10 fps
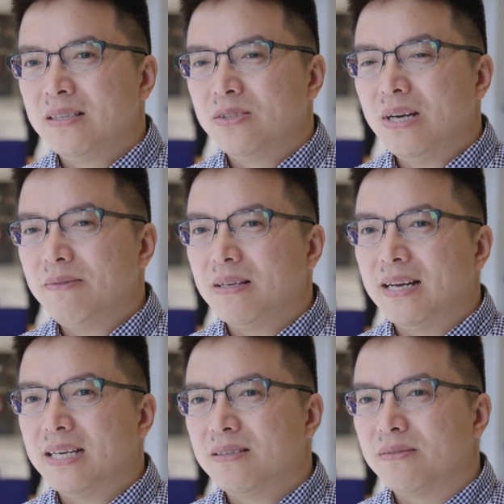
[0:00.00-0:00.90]
you have a
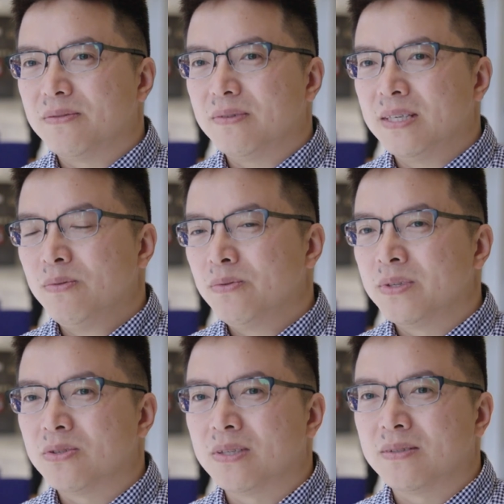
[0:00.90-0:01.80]
lot of
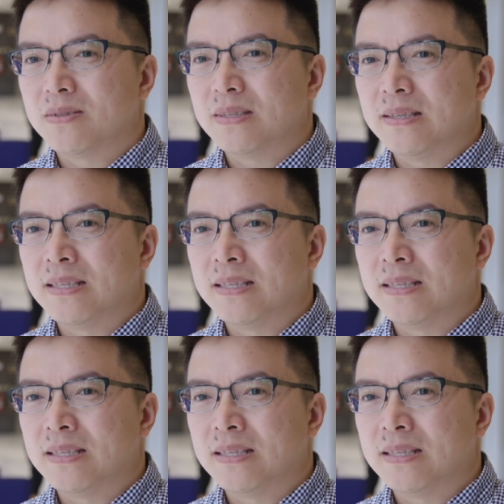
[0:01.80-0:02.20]
influencers.